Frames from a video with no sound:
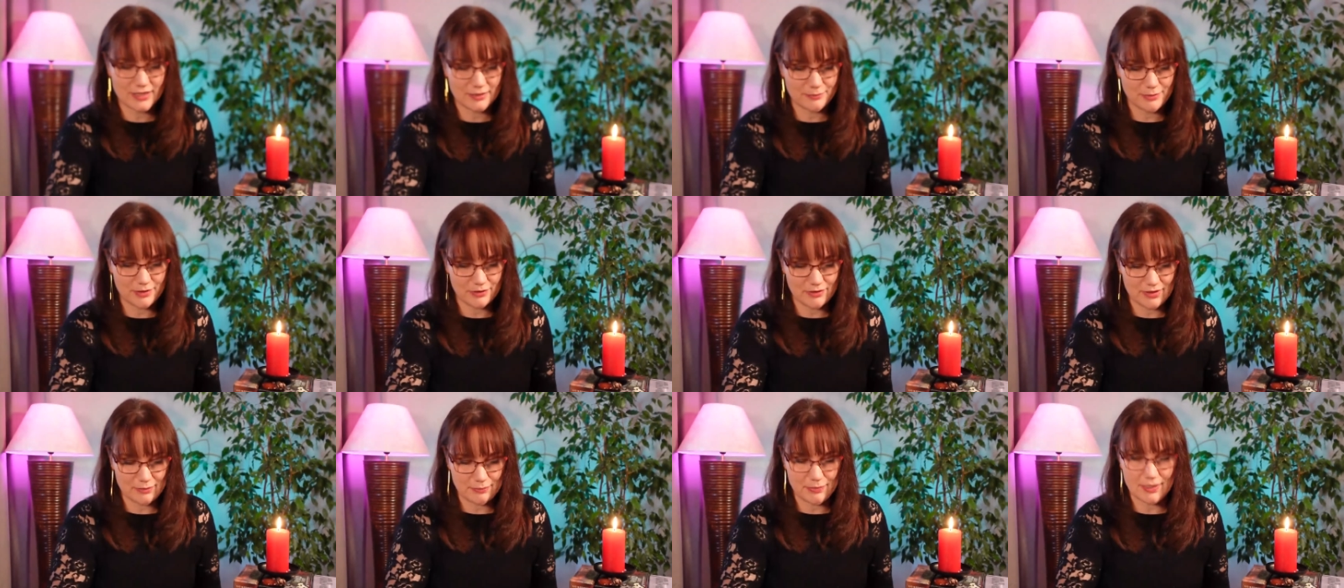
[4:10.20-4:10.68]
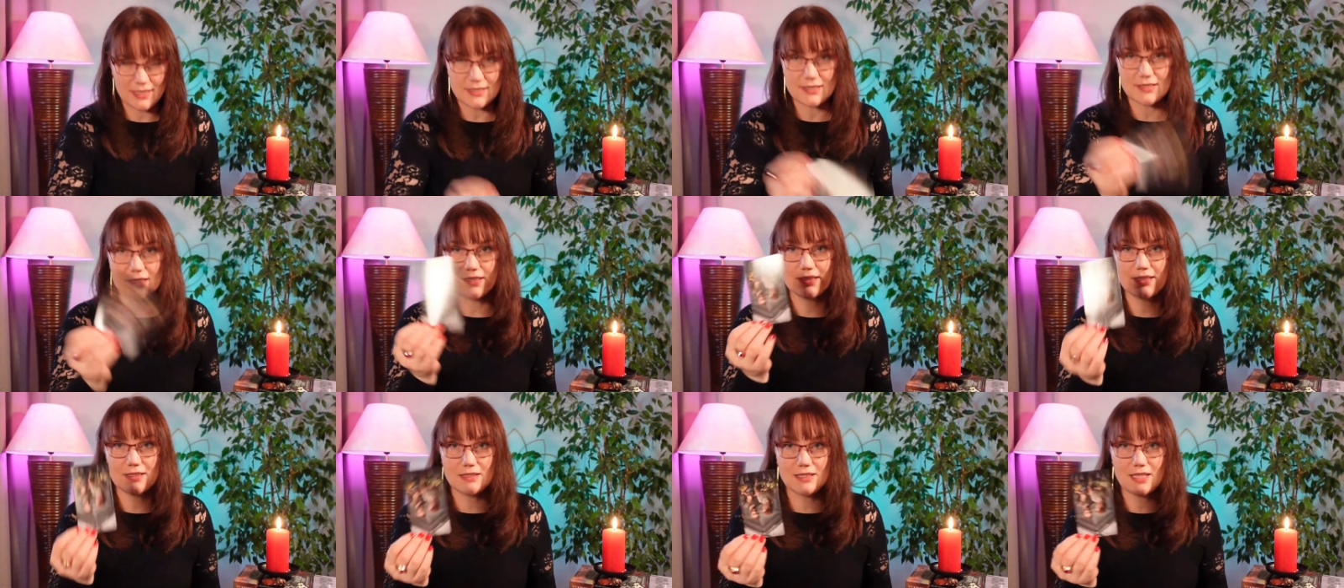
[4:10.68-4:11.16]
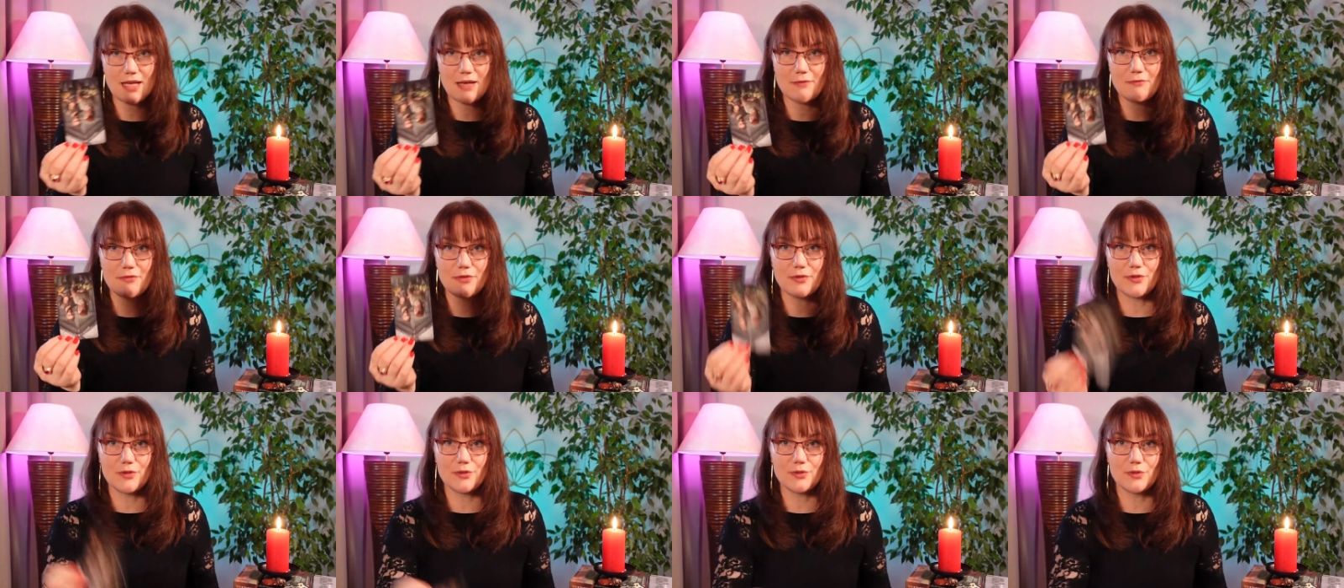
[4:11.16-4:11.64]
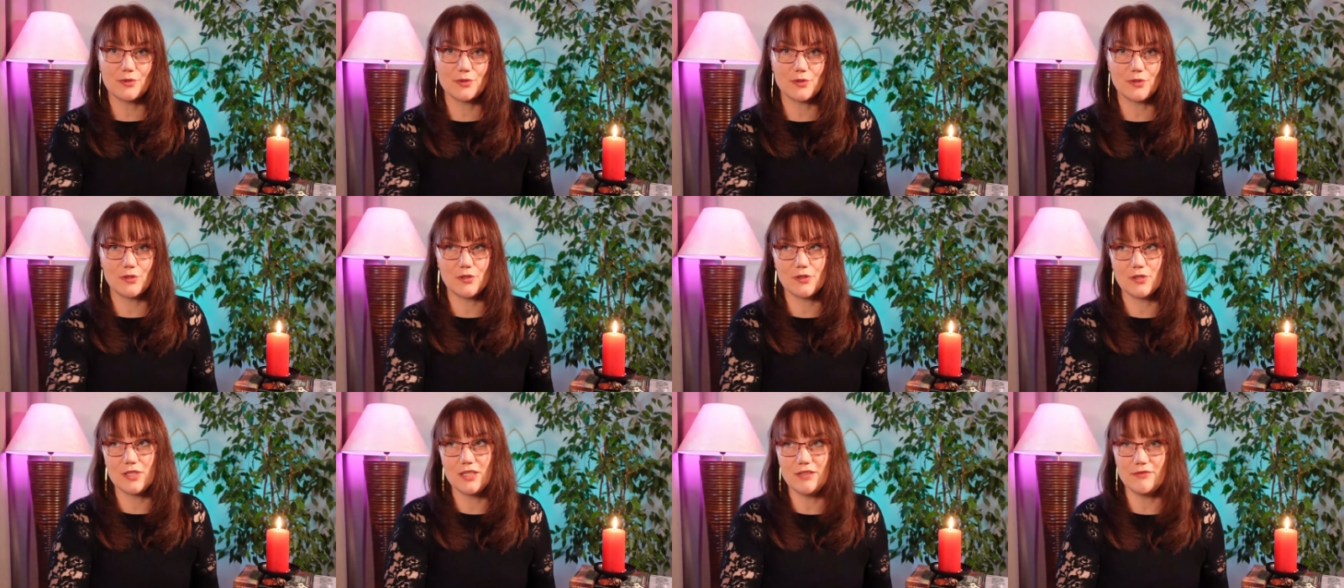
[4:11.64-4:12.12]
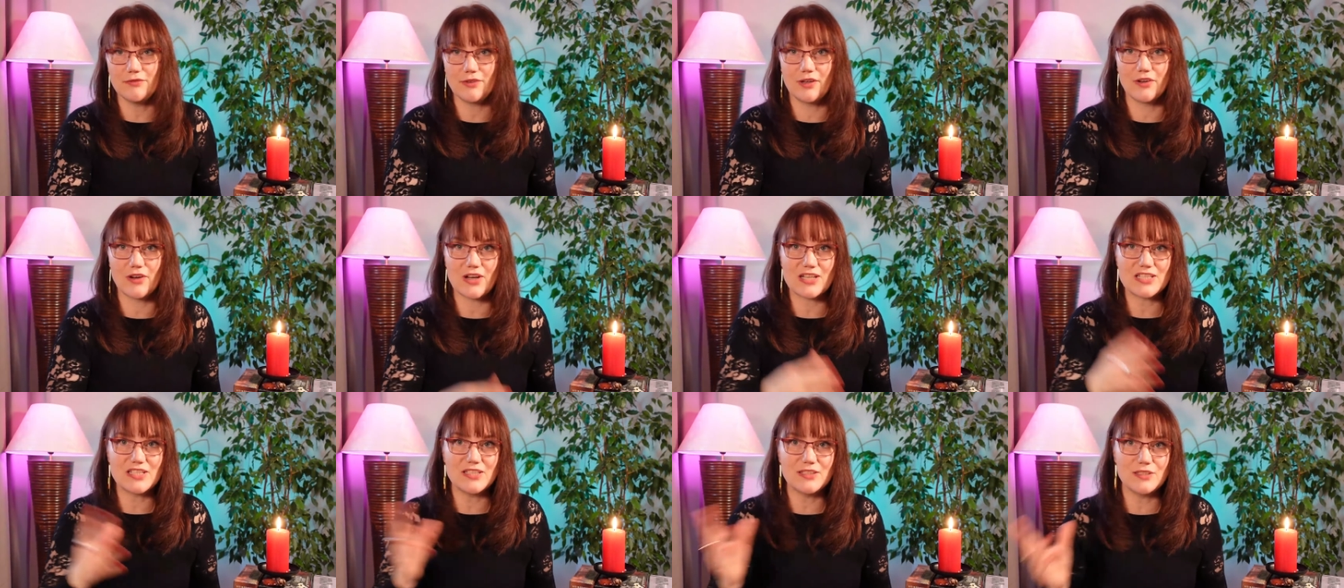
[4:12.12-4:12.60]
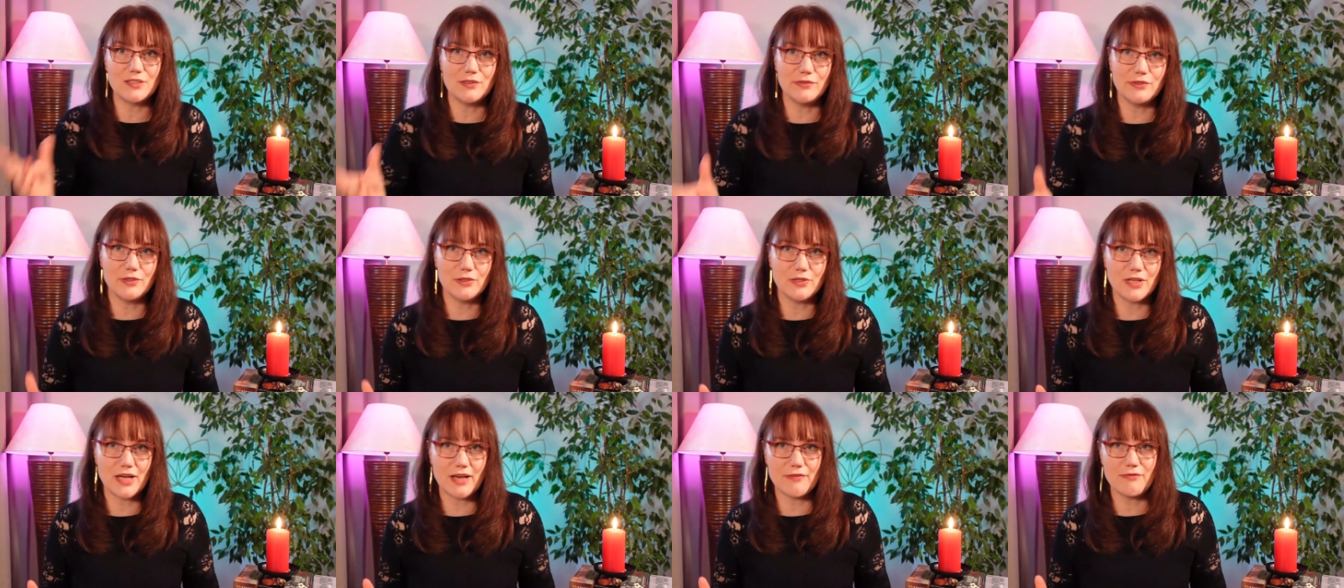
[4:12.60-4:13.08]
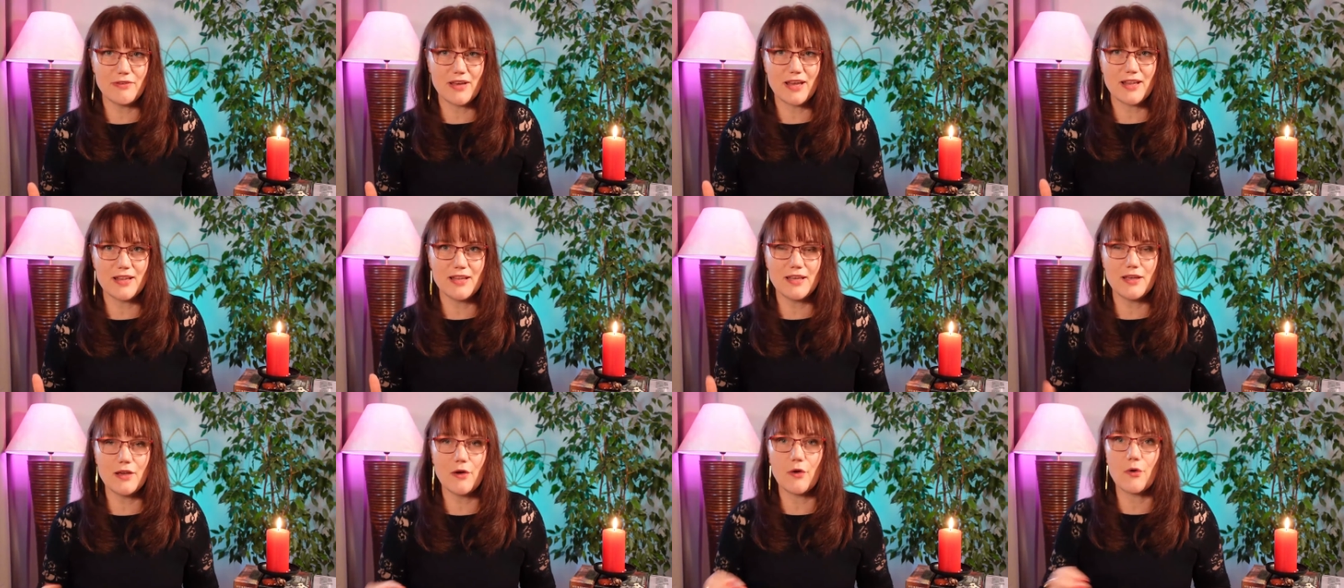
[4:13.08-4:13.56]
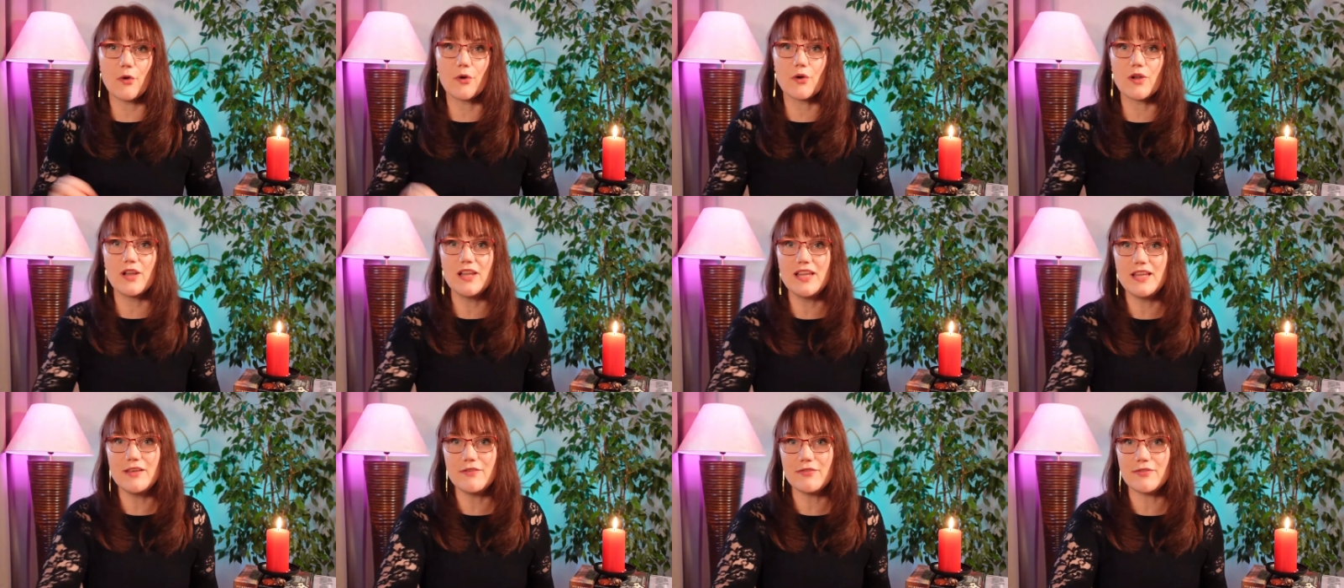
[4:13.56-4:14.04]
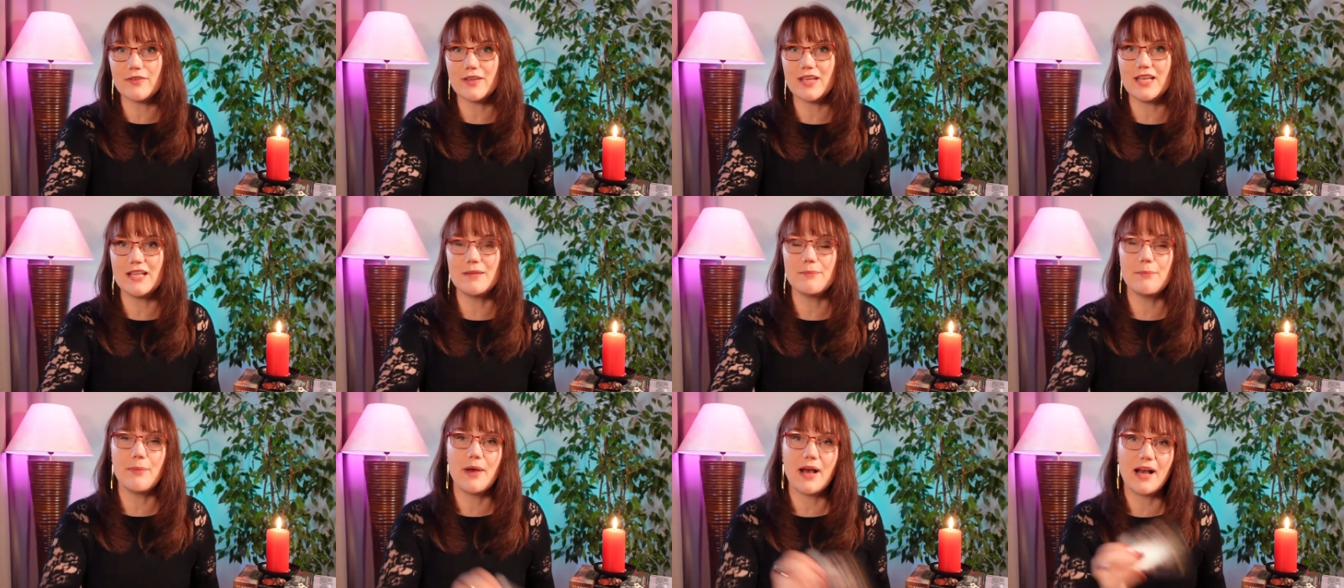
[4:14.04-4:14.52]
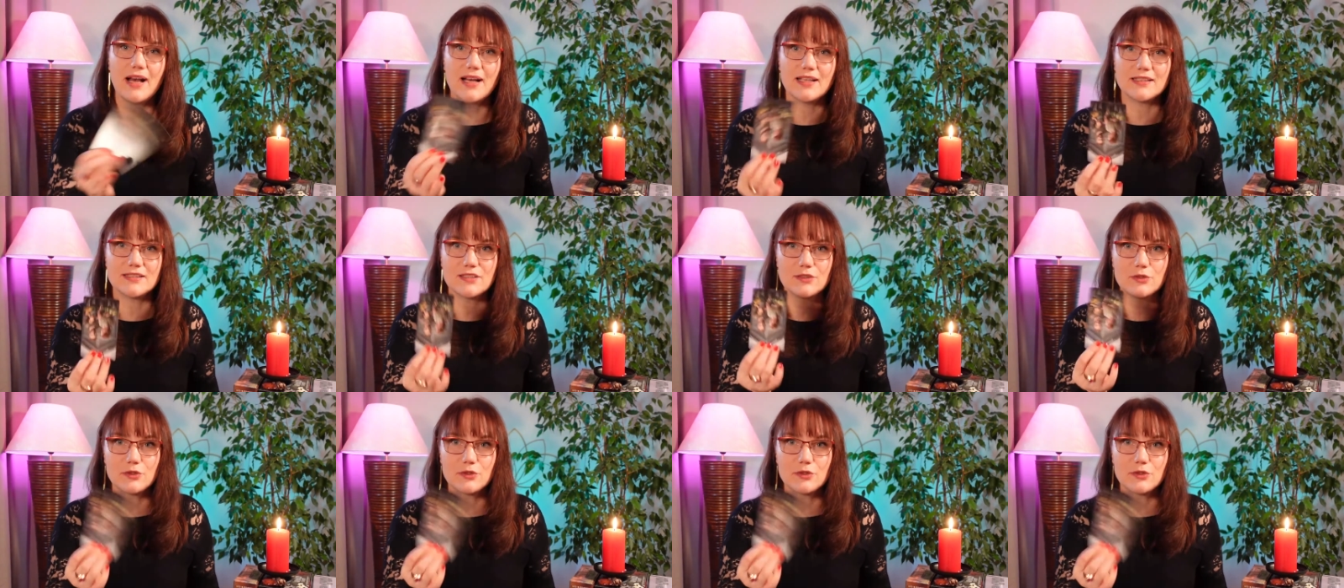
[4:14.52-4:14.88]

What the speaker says: about the past. It's a time for you to leave grudges, if you have any, or live in past.